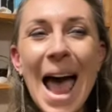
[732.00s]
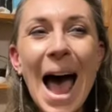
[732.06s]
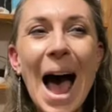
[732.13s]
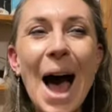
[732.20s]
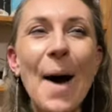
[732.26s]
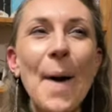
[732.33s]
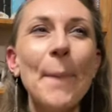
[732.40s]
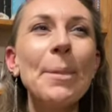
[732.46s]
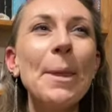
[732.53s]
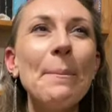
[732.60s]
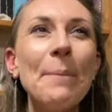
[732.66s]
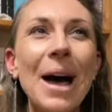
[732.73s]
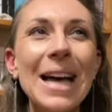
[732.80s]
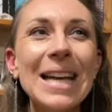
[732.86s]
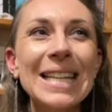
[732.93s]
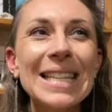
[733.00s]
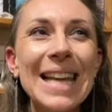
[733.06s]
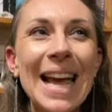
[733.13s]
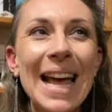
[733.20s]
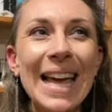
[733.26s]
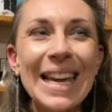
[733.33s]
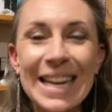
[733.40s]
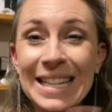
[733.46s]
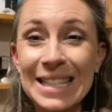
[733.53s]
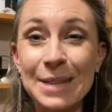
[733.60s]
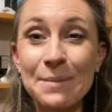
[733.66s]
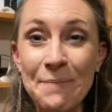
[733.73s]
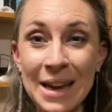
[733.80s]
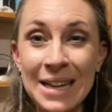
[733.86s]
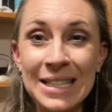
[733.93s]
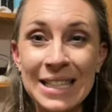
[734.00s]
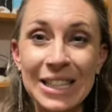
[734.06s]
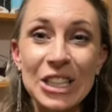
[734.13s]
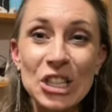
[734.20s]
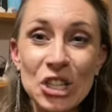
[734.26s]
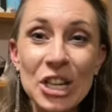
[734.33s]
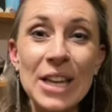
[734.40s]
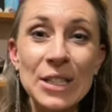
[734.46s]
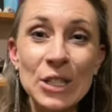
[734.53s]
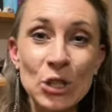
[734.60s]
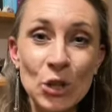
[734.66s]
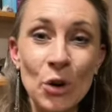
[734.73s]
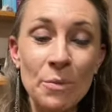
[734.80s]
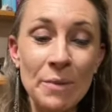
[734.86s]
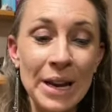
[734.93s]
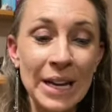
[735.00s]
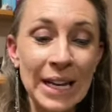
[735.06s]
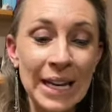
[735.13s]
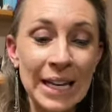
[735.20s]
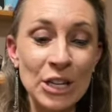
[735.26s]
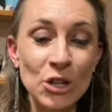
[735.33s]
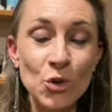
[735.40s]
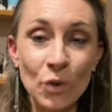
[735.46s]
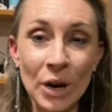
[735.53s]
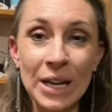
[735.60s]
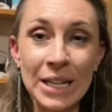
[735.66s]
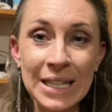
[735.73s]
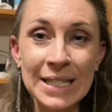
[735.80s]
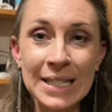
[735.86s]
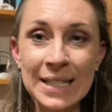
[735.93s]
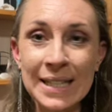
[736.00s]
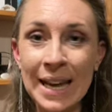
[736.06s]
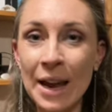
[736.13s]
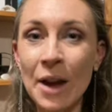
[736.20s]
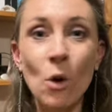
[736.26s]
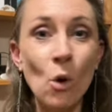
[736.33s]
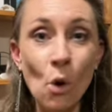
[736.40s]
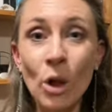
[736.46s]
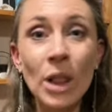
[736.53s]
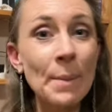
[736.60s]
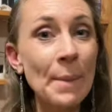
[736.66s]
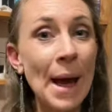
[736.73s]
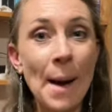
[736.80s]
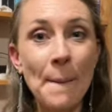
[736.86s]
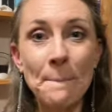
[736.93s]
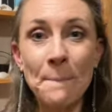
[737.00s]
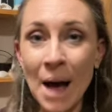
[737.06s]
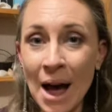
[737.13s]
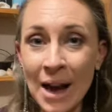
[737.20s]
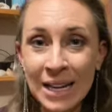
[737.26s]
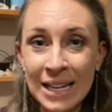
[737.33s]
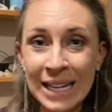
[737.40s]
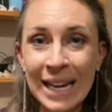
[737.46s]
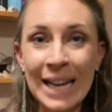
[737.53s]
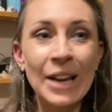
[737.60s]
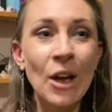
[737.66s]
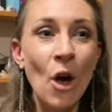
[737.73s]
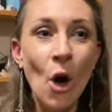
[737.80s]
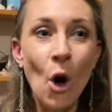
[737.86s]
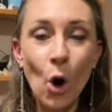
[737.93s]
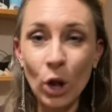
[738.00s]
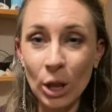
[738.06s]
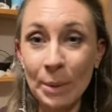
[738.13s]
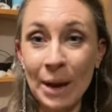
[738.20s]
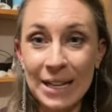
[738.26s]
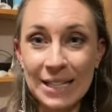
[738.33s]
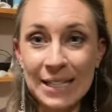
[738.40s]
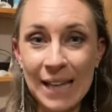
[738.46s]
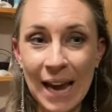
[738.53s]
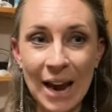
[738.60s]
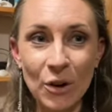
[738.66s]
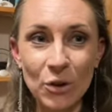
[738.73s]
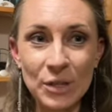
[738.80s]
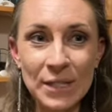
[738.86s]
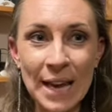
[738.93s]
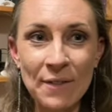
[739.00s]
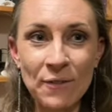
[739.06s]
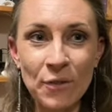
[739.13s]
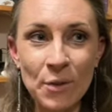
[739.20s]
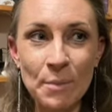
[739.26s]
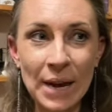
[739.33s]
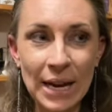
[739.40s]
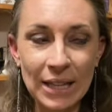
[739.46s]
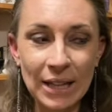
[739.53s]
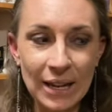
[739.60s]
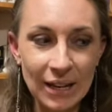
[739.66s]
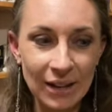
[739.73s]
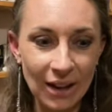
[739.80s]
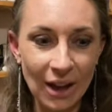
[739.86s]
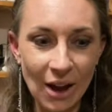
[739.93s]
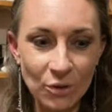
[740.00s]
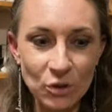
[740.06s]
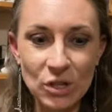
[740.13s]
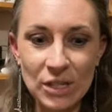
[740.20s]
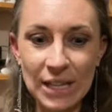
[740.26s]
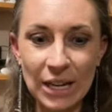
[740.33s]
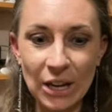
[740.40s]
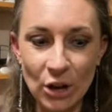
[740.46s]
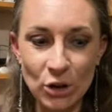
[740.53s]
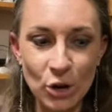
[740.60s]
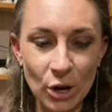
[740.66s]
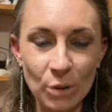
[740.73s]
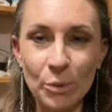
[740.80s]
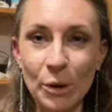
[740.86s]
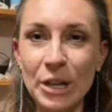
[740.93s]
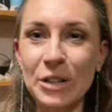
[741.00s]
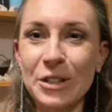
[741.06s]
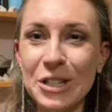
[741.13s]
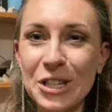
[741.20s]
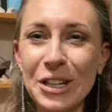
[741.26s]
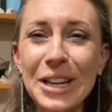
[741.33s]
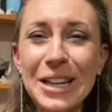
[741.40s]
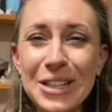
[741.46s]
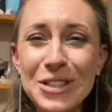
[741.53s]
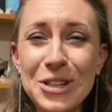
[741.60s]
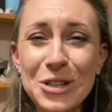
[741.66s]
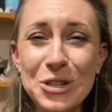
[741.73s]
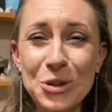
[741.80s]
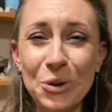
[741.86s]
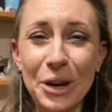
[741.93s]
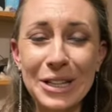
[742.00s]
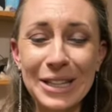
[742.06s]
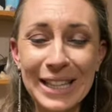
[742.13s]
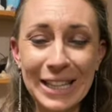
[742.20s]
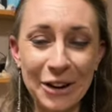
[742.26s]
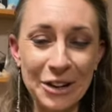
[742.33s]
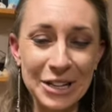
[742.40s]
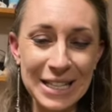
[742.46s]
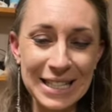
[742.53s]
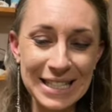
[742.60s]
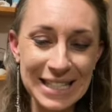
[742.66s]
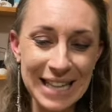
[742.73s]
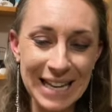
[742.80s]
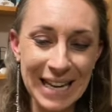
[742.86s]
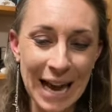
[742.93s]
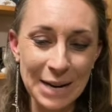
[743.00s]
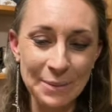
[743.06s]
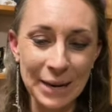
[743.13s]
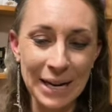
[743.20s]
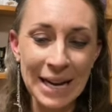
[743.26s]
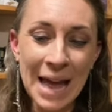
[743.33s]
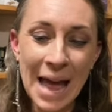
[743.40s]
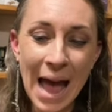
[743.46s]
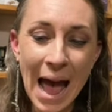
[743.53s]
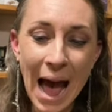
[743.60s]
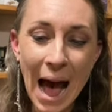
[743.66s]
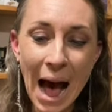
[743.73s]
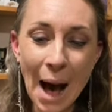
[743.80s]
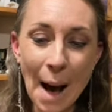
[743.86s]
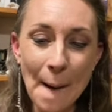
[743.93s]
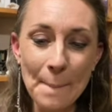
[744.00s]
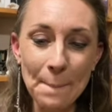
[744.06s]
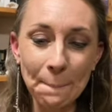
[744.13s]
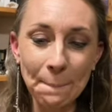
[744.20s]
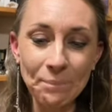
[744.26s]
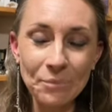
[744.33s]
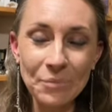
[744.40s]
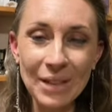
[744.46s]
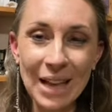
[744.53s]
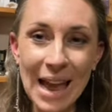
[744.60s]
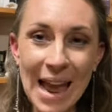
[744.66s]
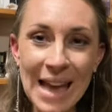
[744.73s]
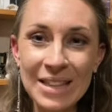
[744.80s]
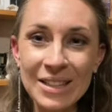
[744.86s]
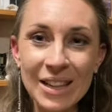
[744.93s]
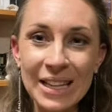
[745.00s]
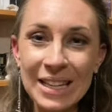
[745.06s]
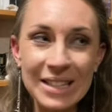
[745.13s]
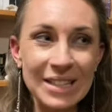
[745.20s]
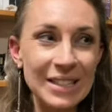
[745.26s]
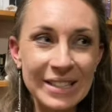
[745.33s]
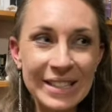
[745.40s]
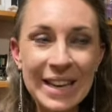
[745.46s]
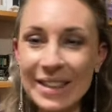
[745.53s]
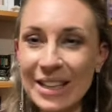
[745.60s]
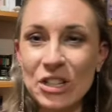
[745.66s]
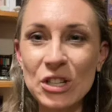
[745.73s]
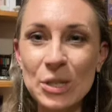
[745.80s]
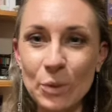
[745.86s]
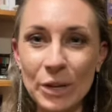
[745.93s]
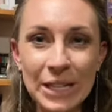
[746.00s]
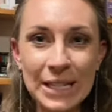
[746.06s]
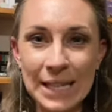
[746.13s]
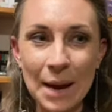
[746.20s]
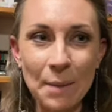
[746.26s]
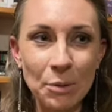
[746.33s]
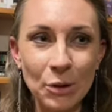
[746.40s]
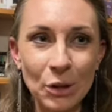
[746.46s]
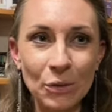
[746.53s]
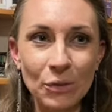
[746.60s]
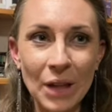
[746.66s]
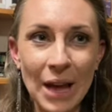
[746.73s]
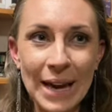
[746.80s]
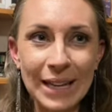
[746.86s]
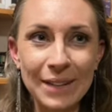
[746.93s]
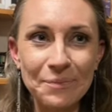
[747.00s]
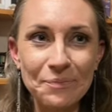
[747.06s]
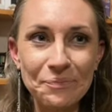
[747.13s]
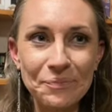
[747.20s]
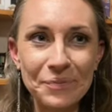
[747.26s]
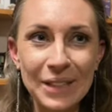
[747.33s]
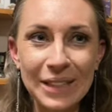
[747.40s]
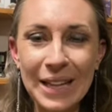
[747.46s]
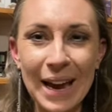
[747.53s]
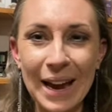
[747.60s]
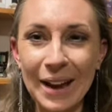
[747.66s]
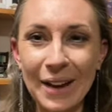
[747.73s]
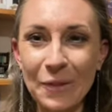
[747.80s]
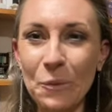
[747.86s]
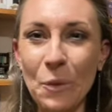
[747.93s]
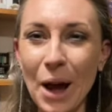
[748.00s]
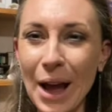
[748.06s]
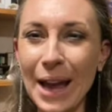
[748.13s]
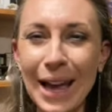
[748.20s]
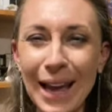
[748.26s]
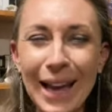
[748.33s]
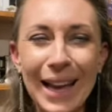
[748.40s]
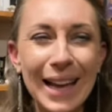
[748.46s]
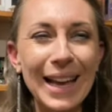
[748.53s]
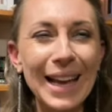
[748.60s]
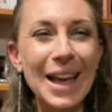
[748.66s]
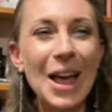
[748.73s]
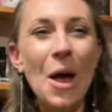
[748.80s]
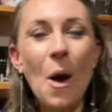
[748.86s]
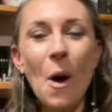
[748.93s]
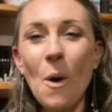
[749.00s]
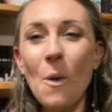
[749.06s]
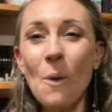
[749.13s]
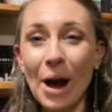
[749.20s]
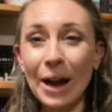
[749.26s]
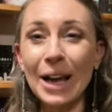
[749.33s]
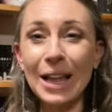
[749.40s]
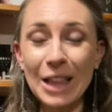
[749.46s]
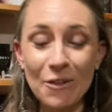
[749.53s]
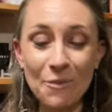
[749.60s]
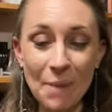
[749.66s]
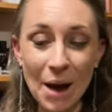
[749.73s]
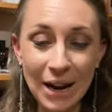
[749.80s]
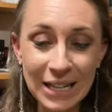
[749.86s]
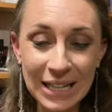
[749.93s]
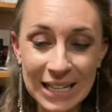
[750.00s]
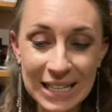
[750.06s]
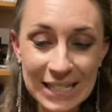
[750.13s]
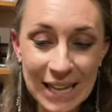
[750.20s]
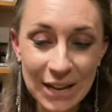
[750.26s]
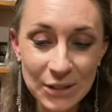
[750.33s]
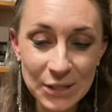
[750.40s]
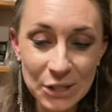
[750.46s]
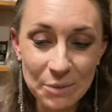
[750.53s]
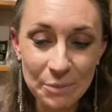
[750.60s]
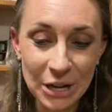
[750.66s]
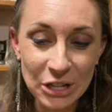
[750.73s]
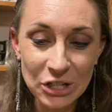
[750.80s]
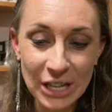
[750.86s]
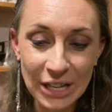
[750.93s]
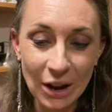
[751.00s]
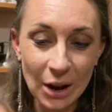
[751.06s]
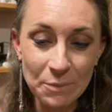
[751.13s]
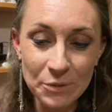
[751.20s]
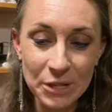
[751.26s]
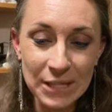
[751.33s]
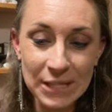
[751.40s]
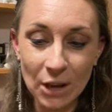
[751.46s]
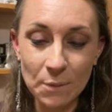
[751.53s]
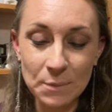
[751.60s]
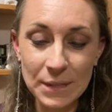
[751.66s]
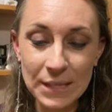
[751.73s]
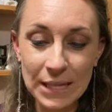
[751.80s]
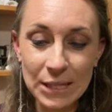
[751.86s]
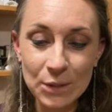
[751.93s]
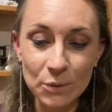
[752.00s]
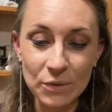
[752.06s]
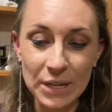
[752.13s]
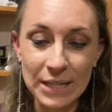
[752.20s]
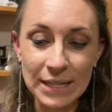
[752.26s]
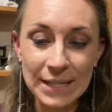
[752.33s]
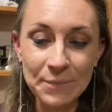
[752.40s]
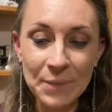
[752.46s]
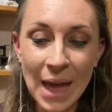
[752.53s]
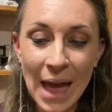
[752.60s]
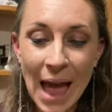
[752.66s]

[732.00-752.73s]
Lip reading: But it's amazing. Like, she has so many trainings in there, all about marketing, all about sales. And for me, like, I was just like a no-brainer to join Leonie's Academy. And, like, yeah, that's just one example of, like, yeah, why I love marketing and sales so much. Like, I'm just obsessed with this.